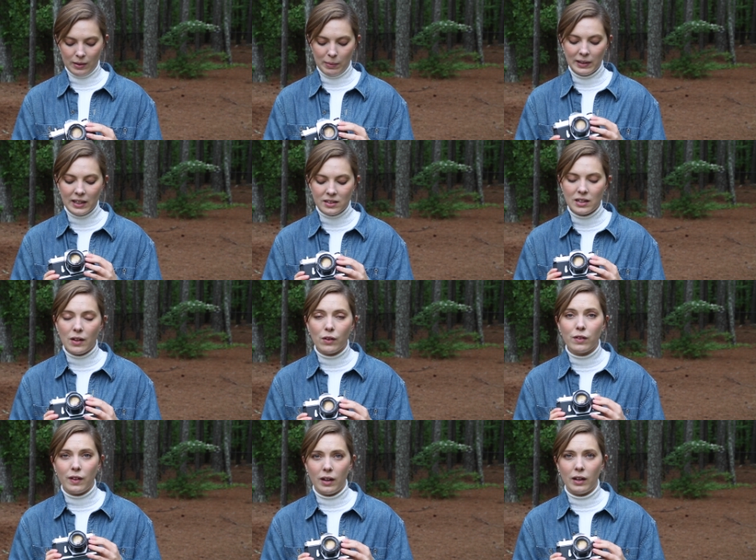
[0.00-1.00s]
them. And that's another
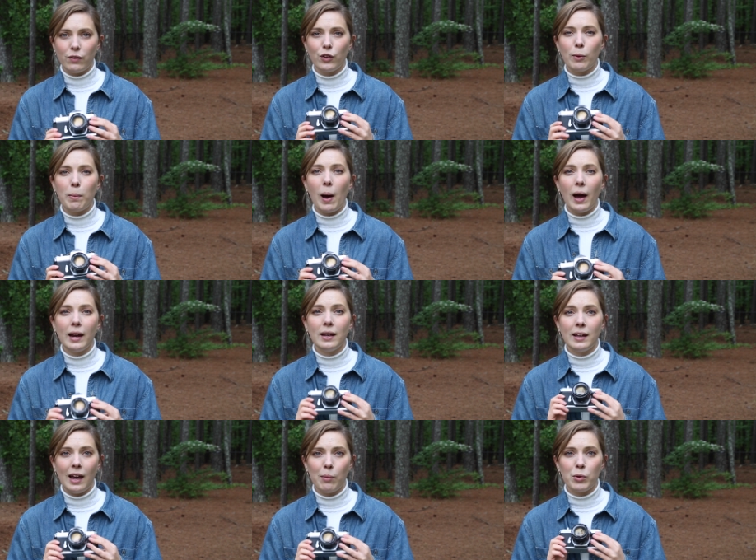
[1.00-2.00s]
thing. If you're buying
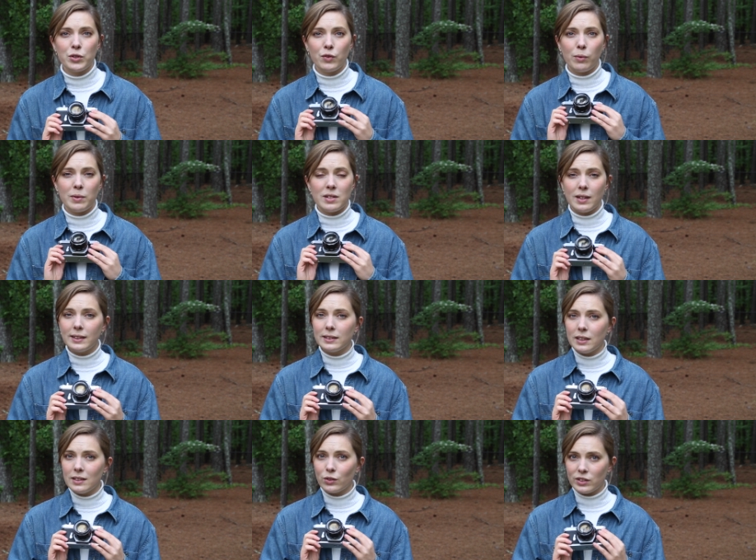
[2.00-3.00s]
cameras from the
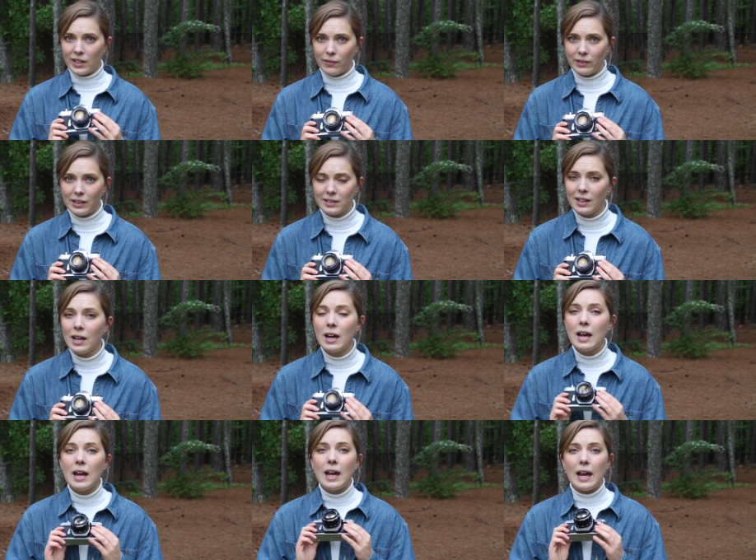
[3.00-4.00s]
60s or 70s,
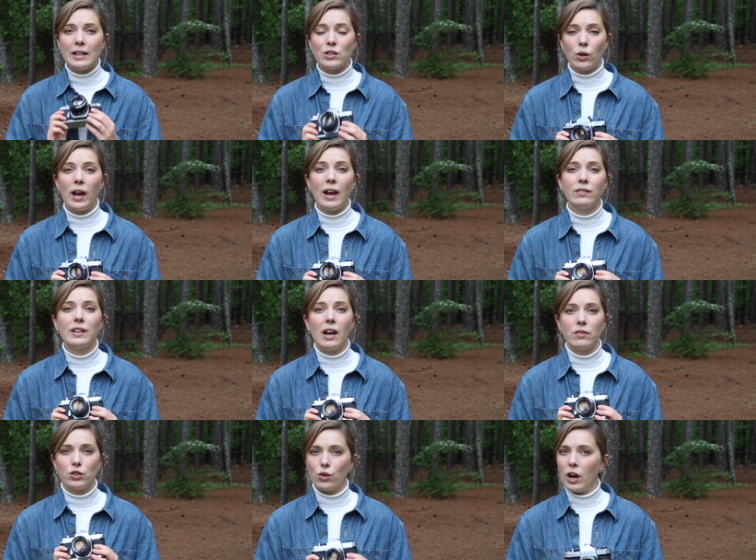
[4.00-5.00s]
it's okay if they
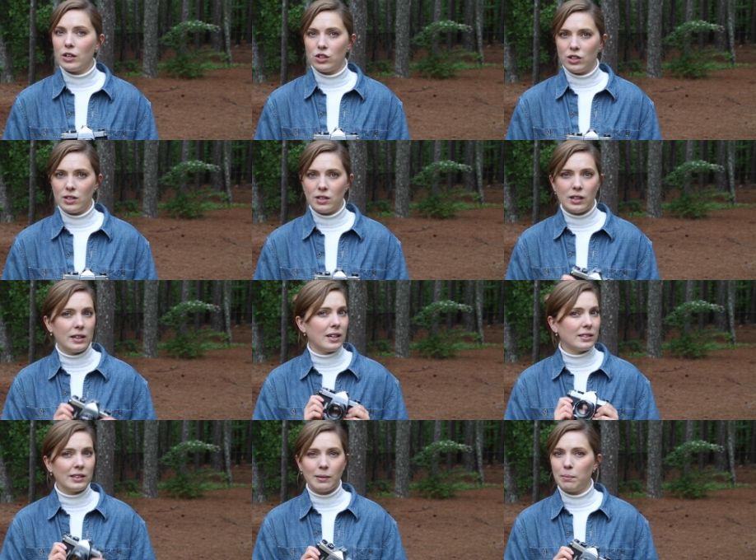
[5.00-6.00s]
have scratches. It
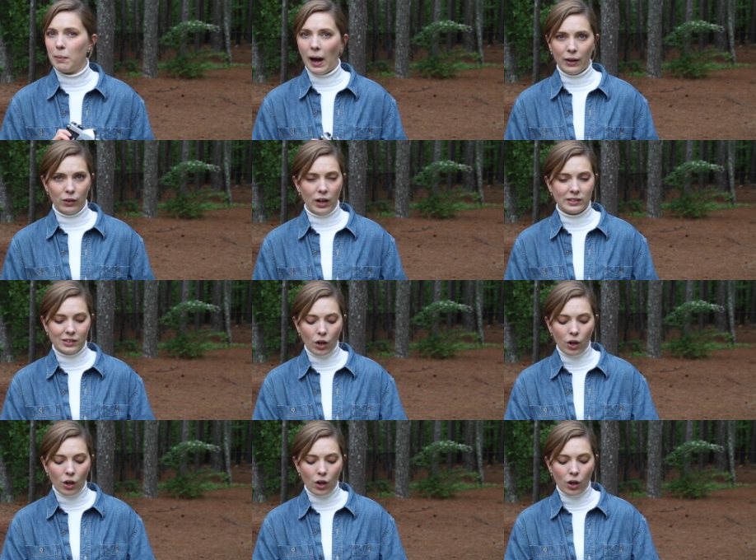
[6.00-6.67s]
doesn't matter. As